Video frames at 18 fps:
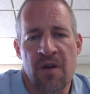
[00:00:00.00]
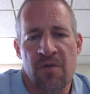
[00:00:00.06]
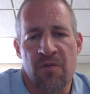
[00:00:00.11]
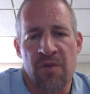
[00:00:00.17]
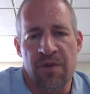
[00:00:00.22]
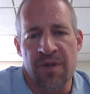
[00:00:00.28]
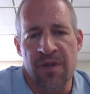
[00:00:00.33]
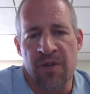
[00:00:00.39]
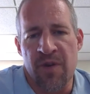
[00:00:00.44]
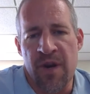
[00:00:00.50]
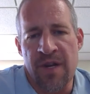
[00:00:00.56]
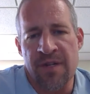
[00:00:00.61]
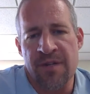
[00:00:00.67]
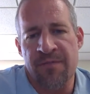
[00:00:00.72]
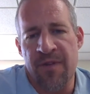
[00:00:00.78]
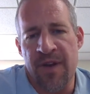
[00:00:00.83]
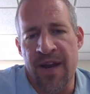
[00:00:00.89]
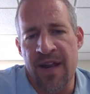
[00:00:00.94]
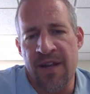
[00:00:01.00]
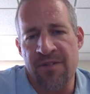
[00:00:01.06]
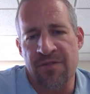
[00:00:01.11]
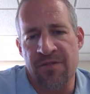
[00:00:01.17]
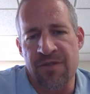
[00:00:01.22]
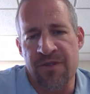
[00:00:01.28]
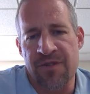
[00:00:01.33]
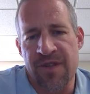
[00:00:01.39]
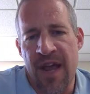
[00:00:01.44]
one of the greatest
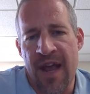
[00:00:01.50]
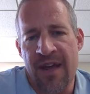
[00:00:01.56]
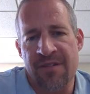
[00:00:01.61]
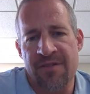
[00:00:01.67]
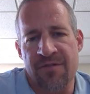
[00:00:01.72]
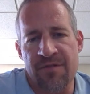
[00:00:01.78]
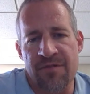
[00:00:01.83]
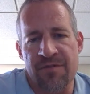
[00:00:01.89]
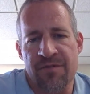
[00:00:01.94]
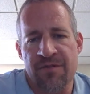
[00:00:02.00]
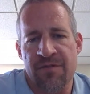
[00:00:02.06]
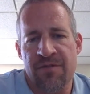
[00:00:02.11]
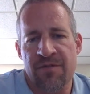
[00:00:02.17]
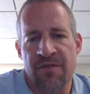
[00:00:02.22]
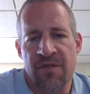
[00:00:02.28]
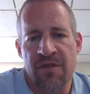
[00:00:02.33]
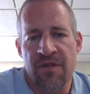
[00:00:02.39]
financial disasters